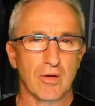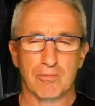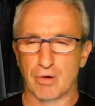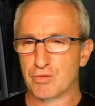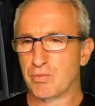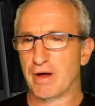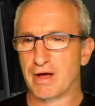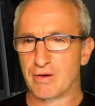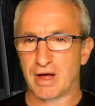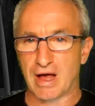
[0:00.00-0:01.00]
both
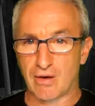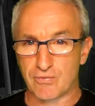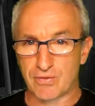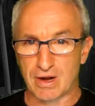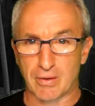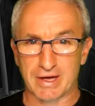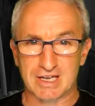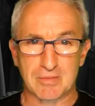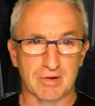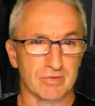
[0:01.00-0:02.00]
by our fellow
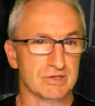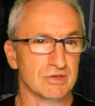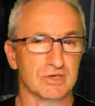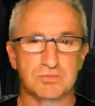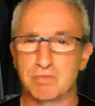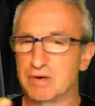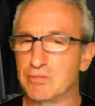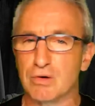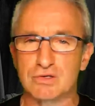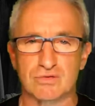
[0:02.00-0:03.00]
academic researchers, but
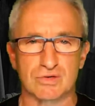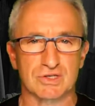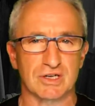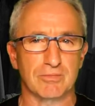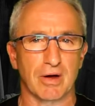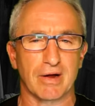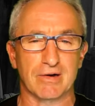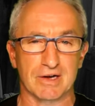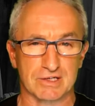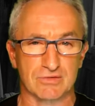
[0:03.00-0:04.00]
most crucially by our
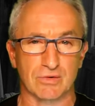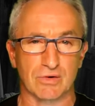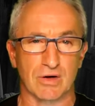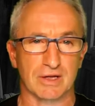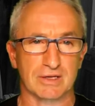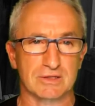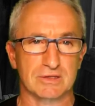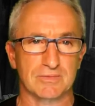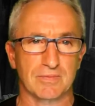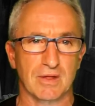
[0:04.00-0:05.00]
industrial colleagues.